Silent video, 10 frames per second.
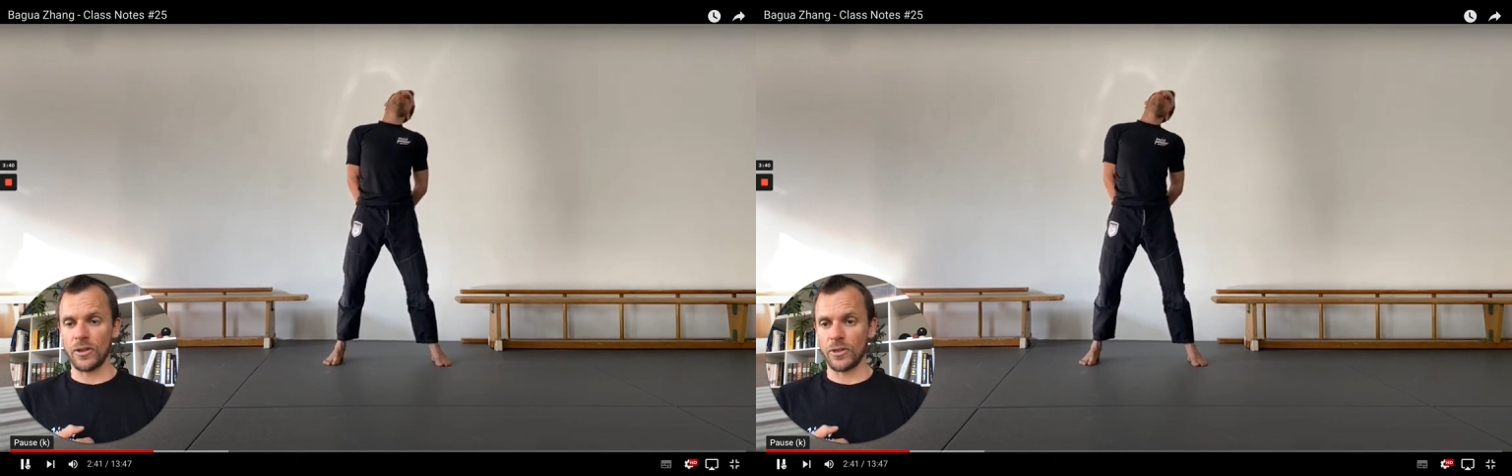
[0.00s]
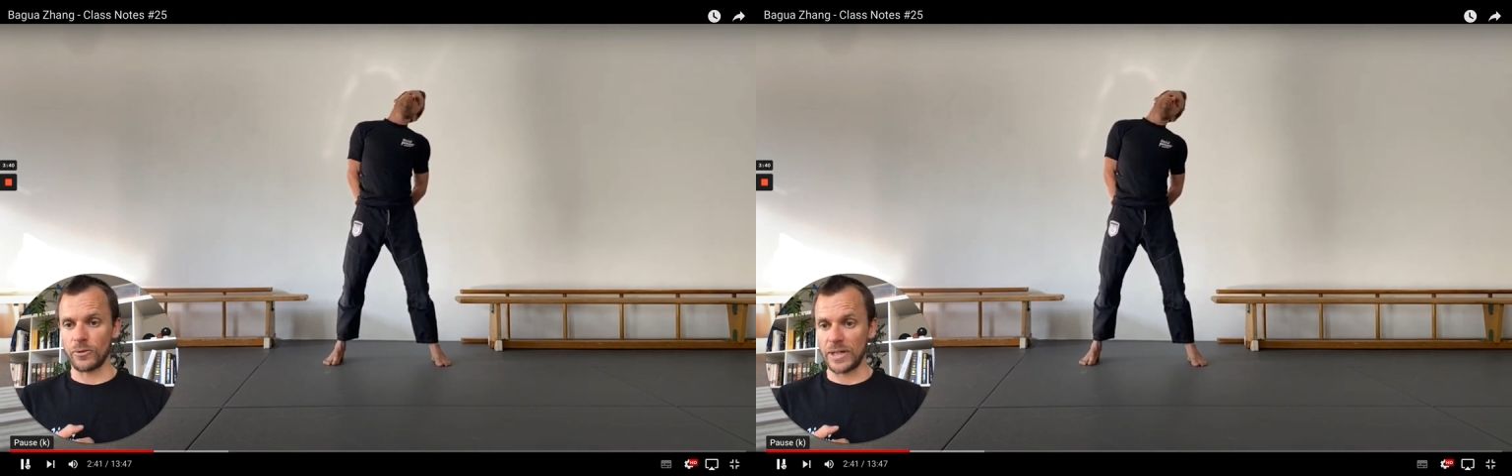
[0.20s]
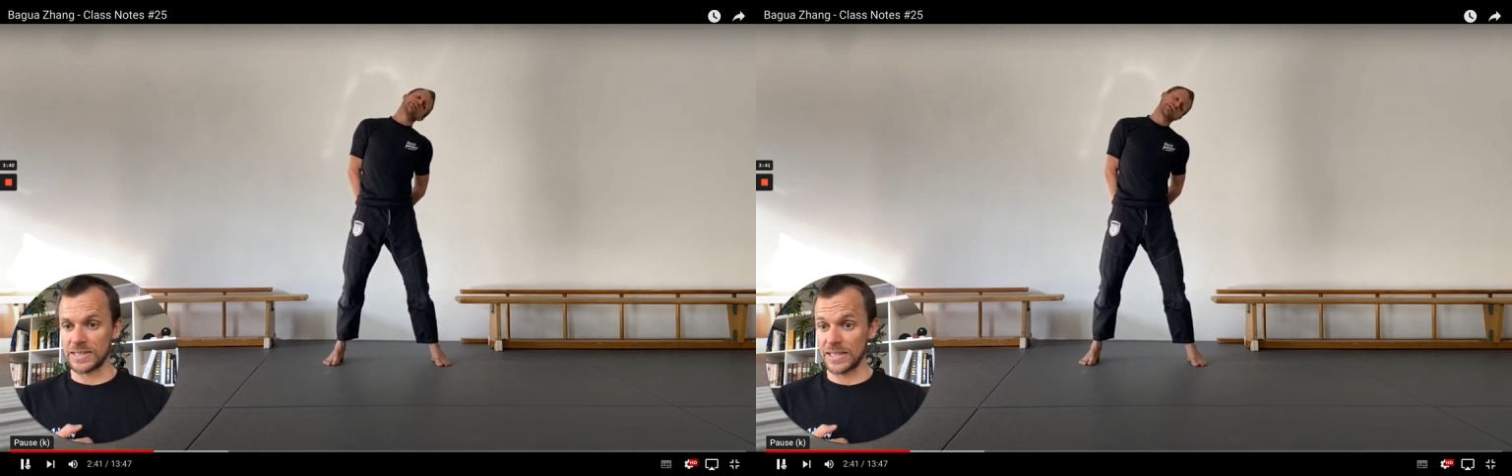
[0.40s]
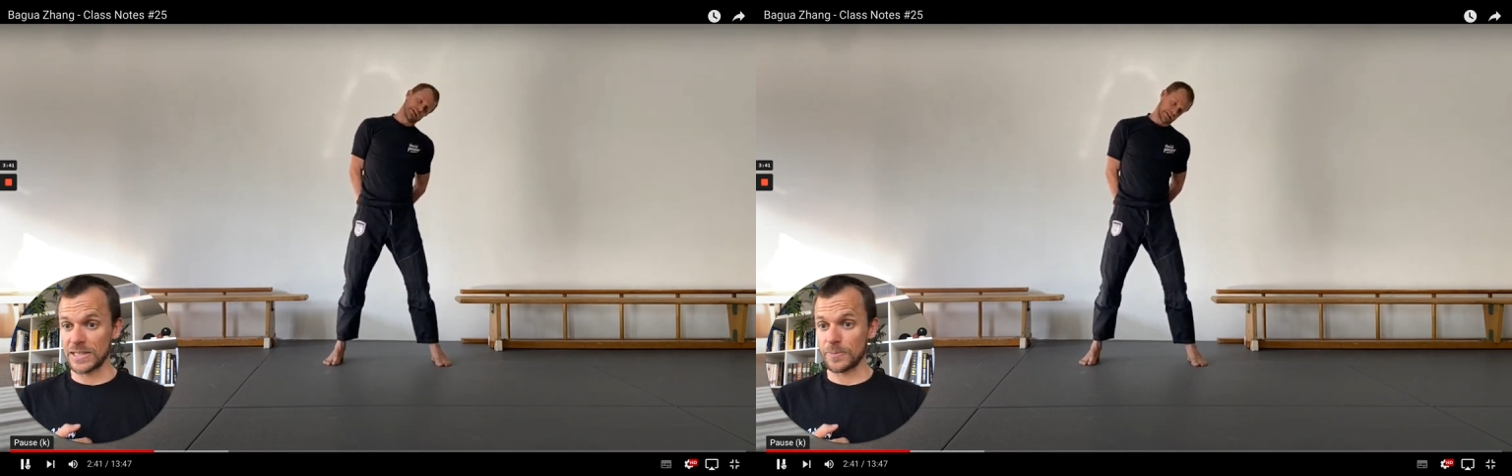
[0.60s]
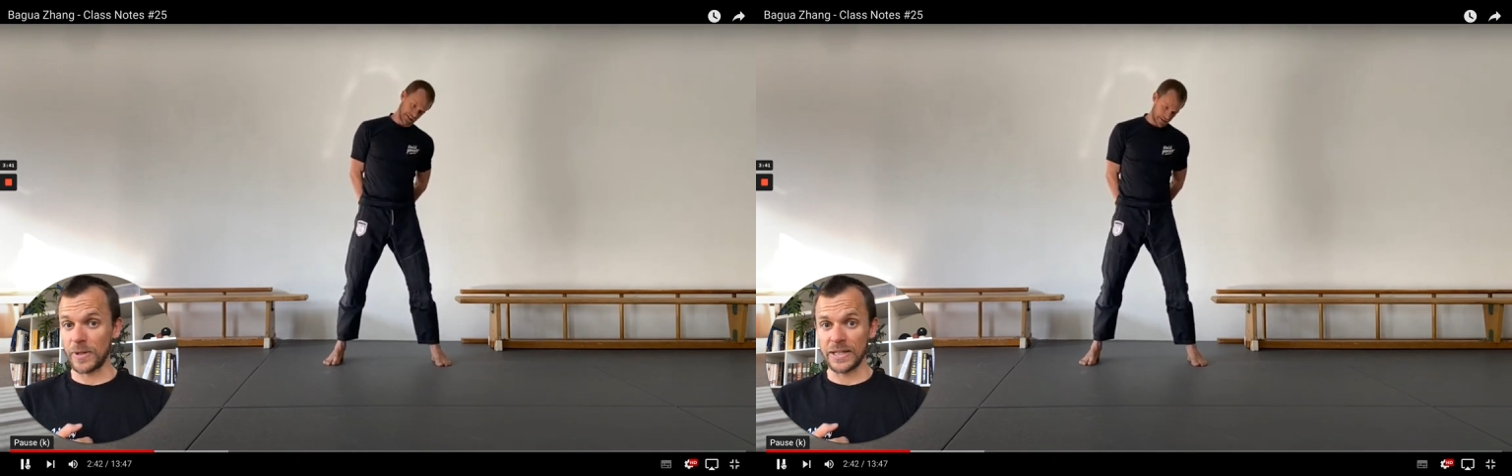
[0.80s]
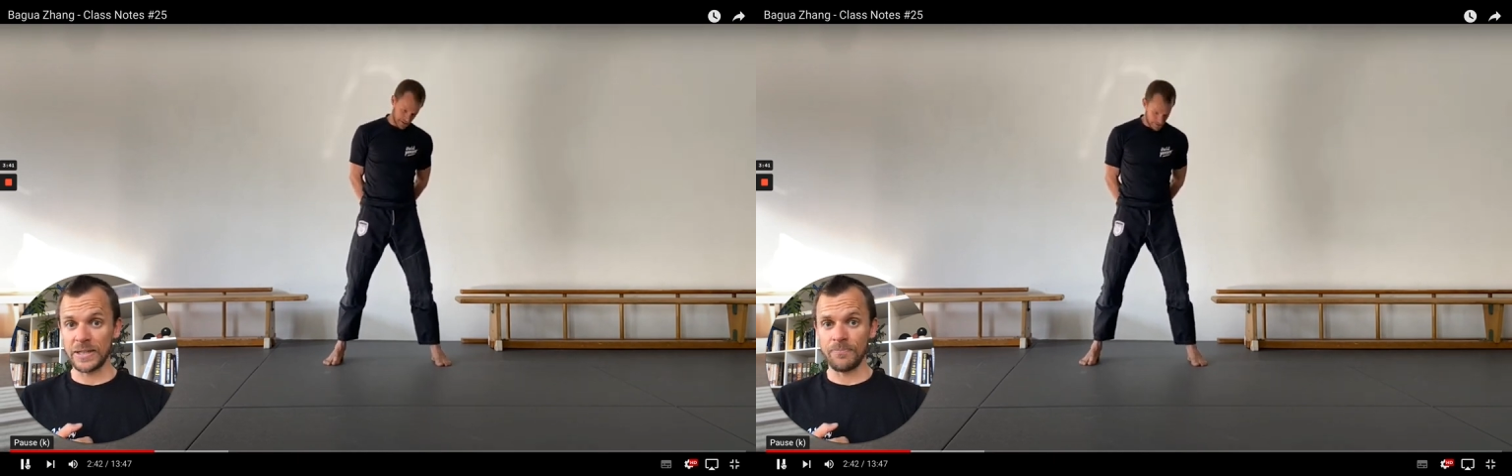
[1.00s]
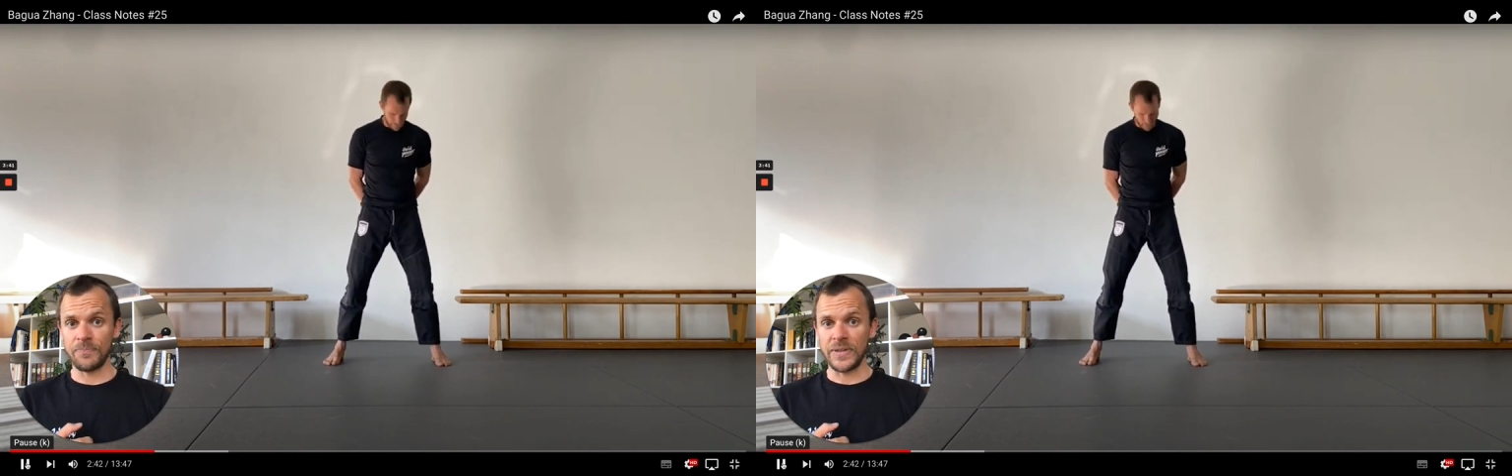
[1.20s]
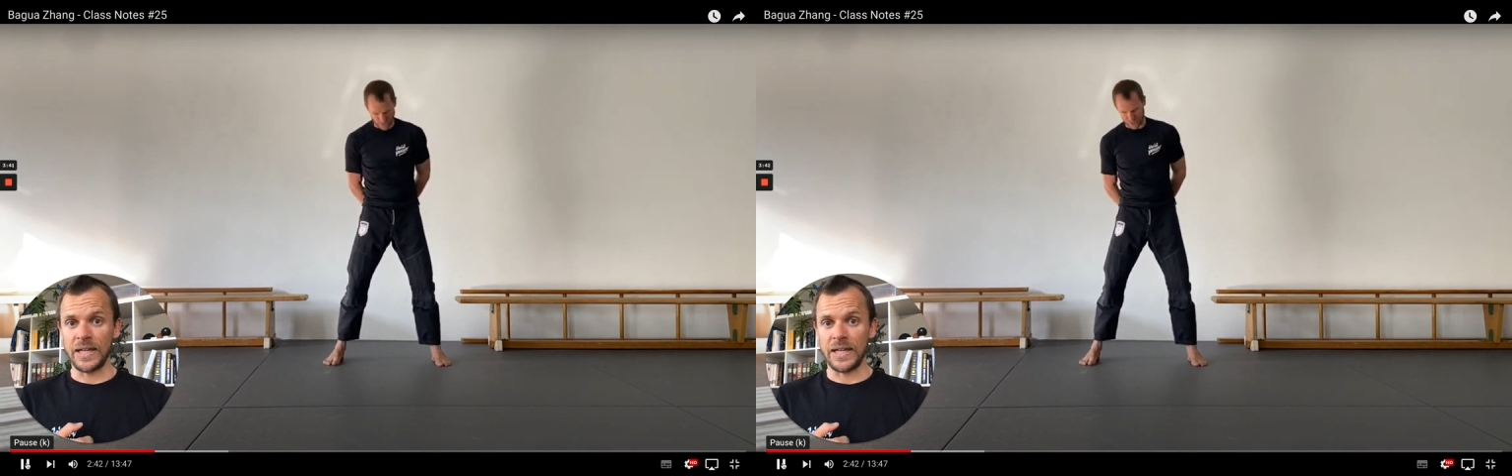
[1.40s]
thoracic spine.
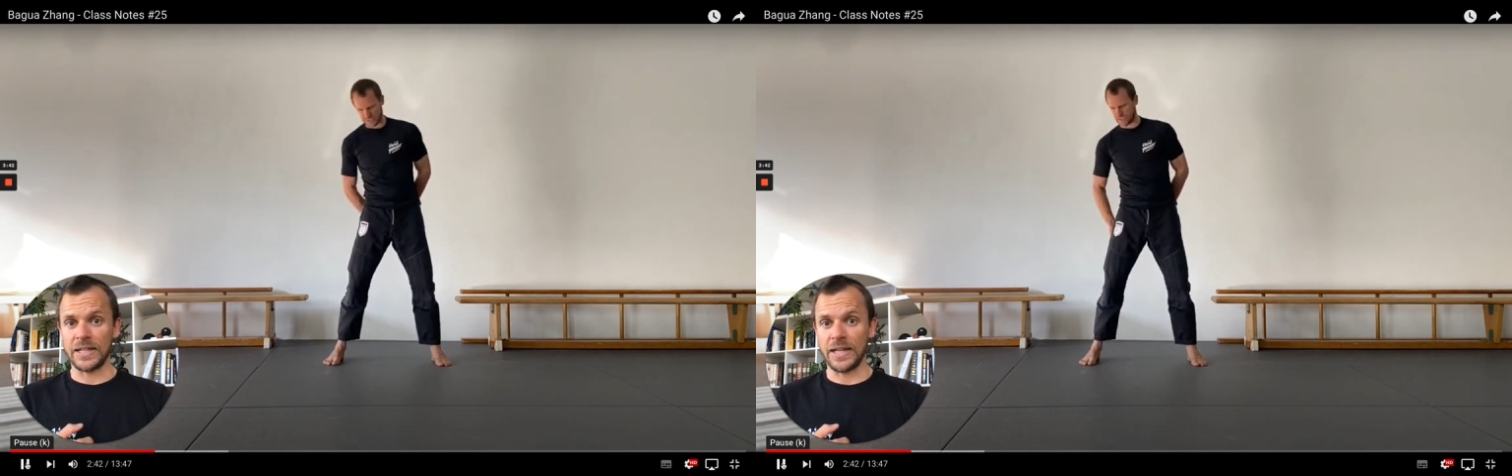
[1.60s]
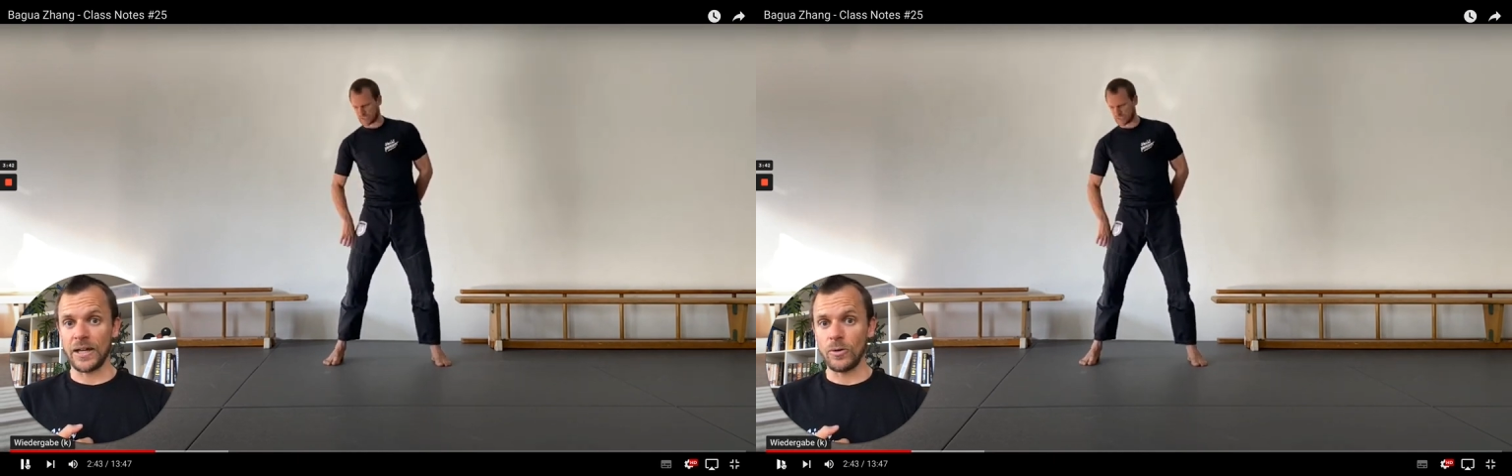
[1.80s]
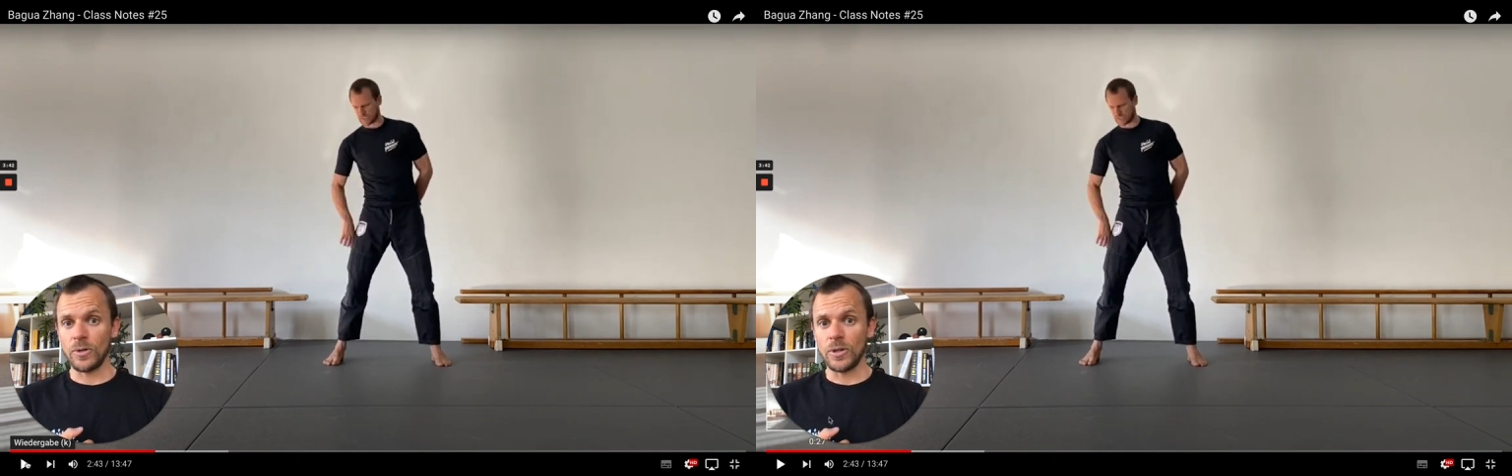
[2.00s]
And now